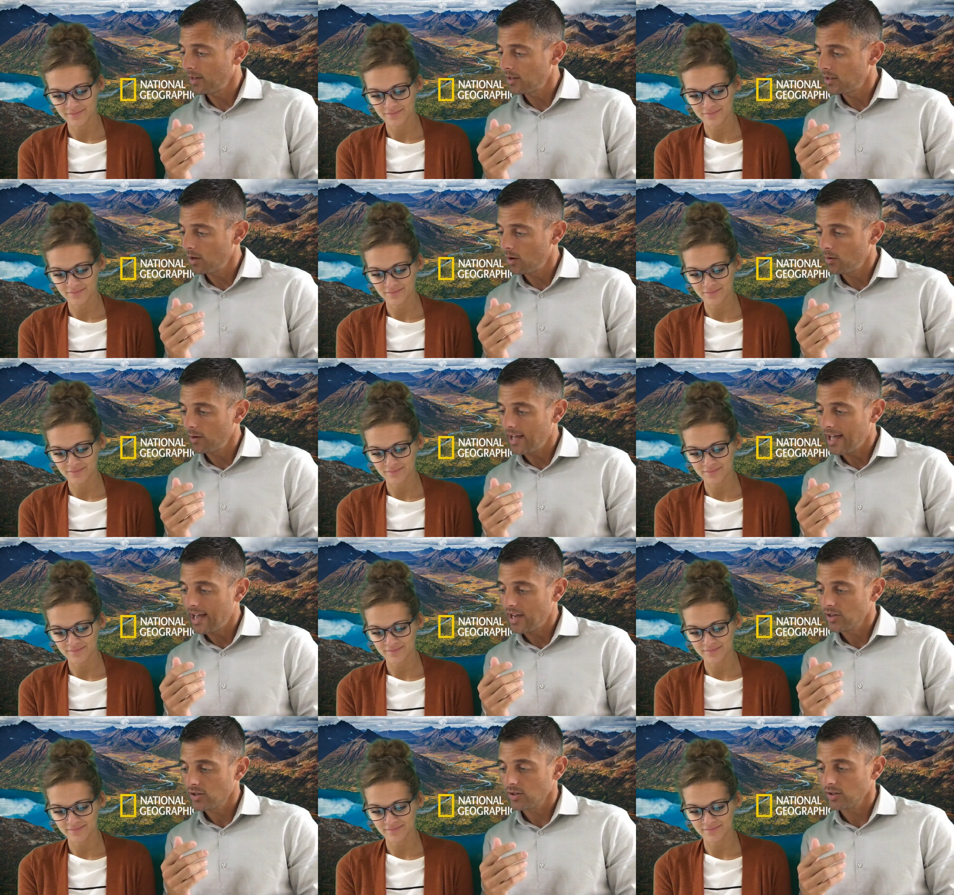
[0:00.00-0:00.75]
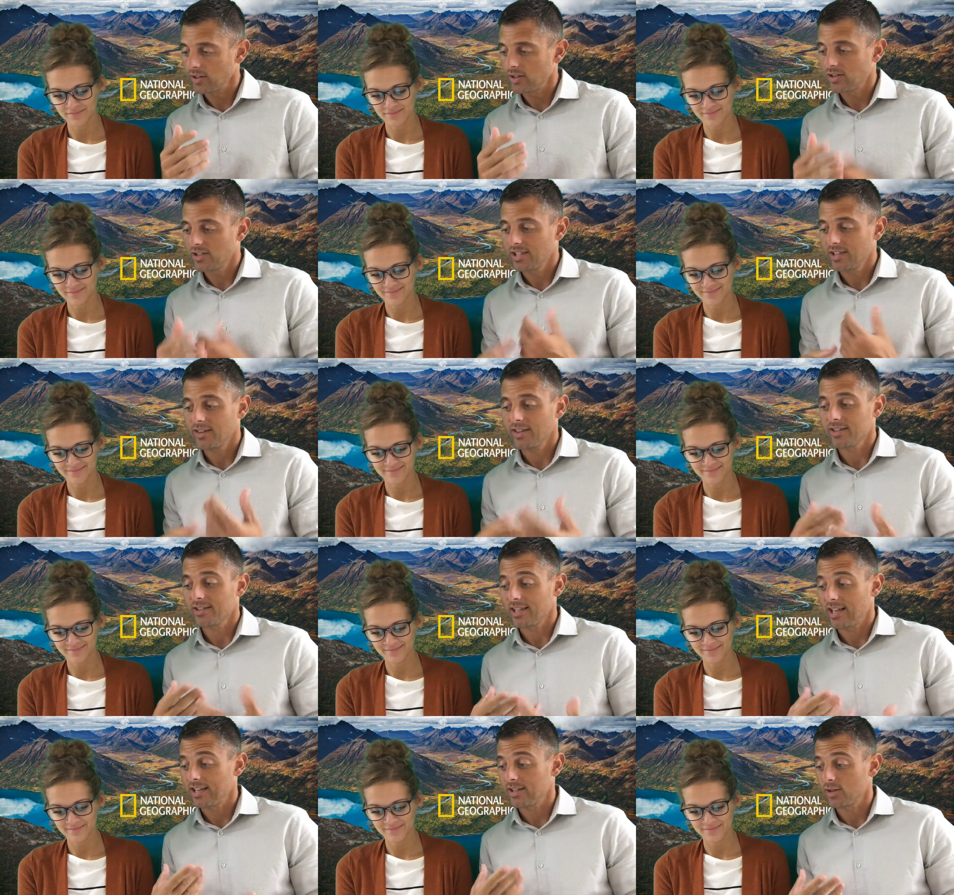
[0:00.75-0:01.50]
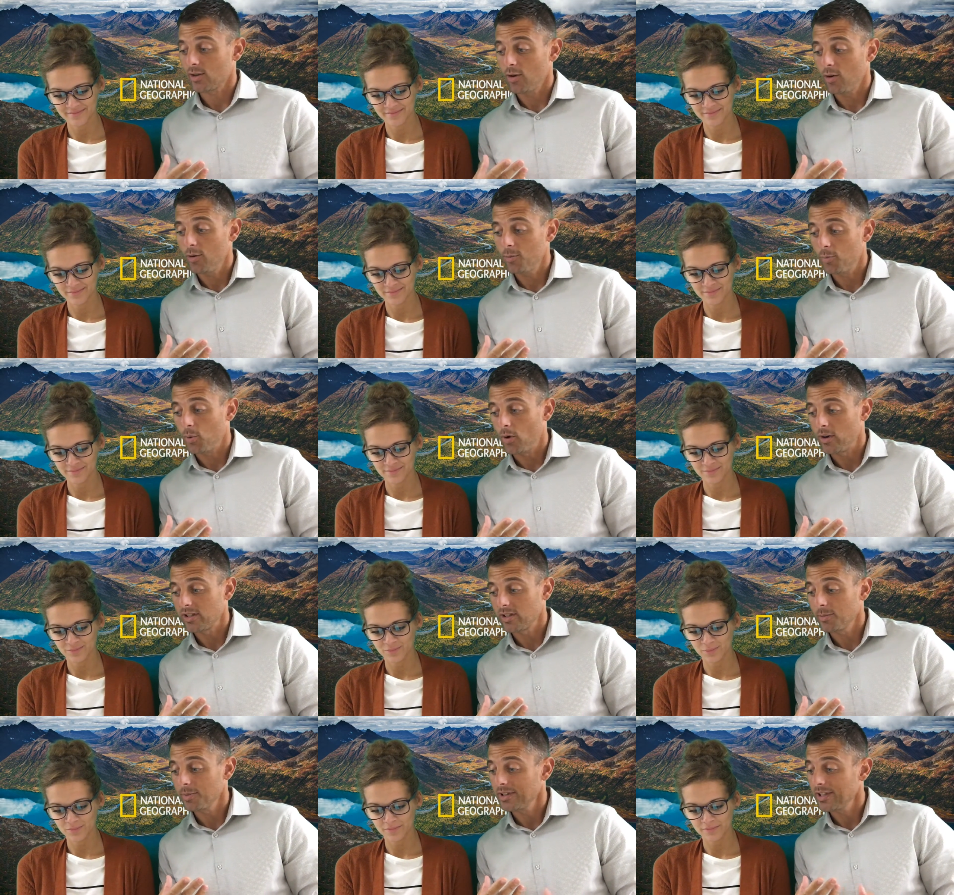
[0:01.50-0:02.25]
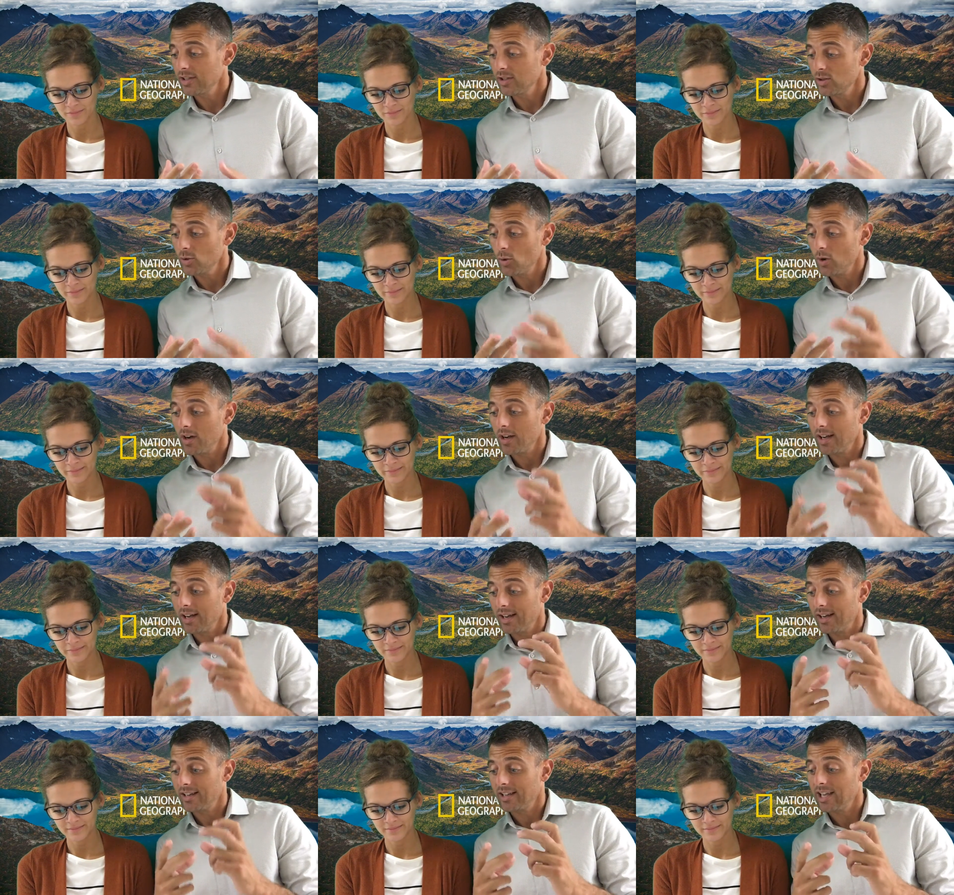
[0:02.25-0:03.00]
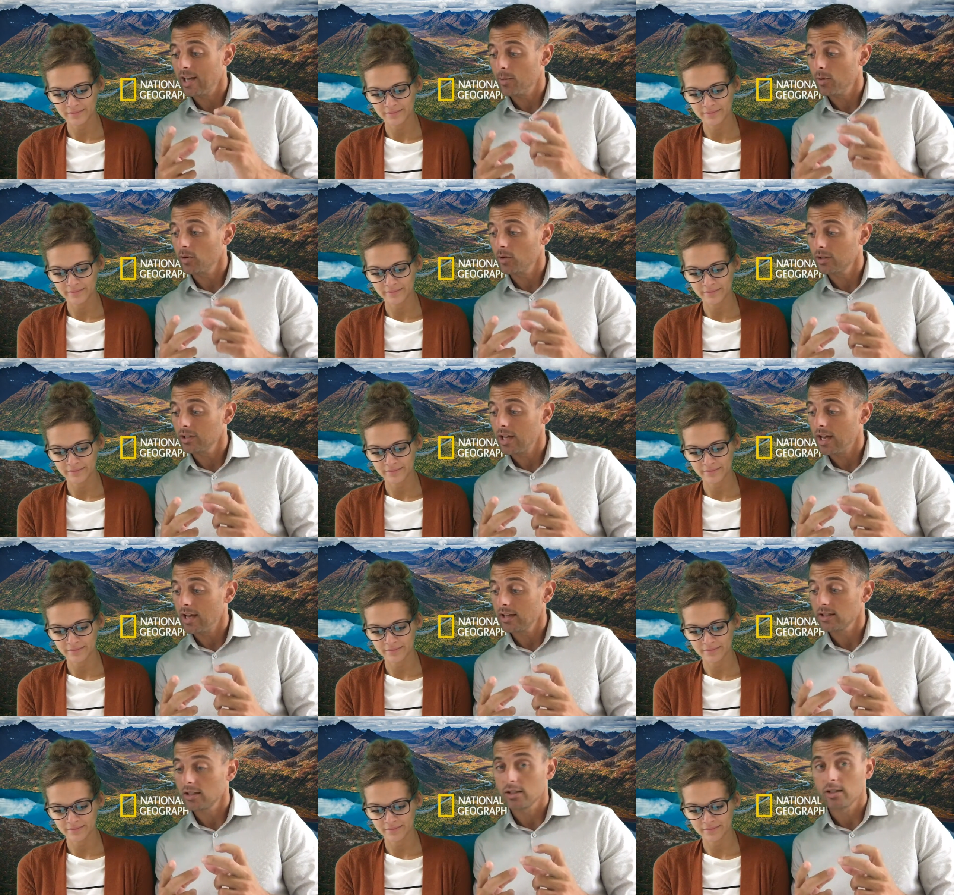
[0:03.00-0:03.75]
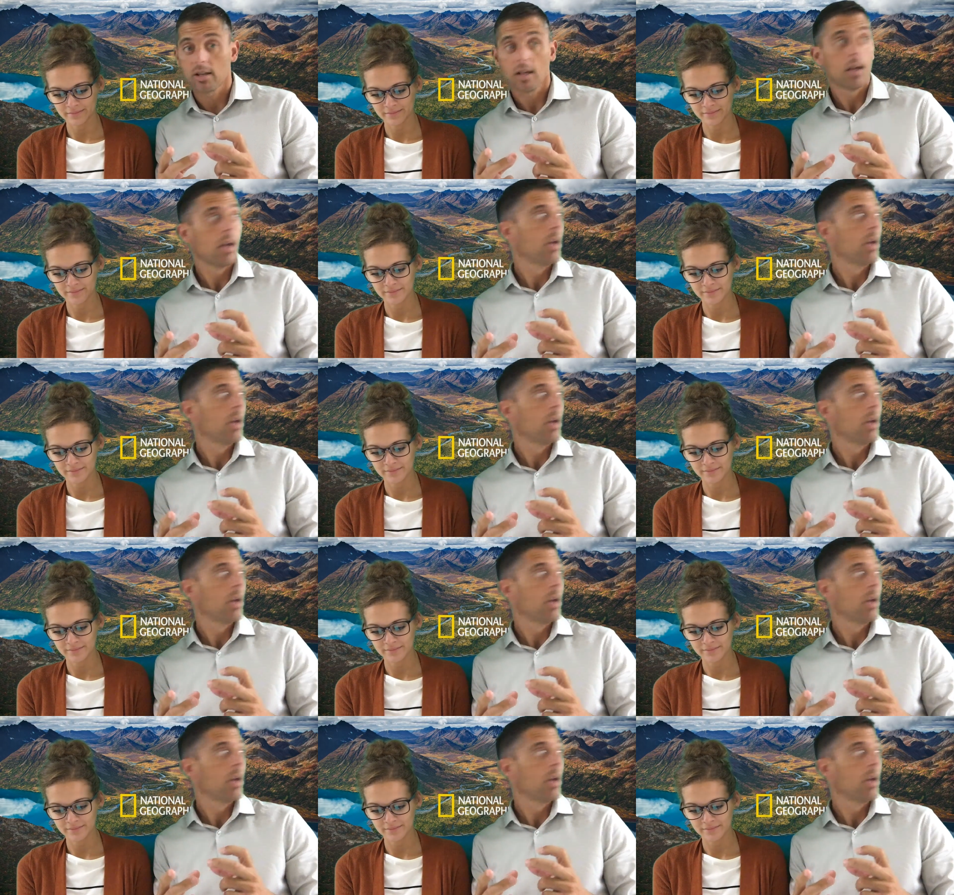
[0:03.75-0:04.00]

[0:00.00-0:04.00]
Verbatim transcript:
Speaker 1: they don't actually synthesize their own poison, but they store uh, chemical toxins.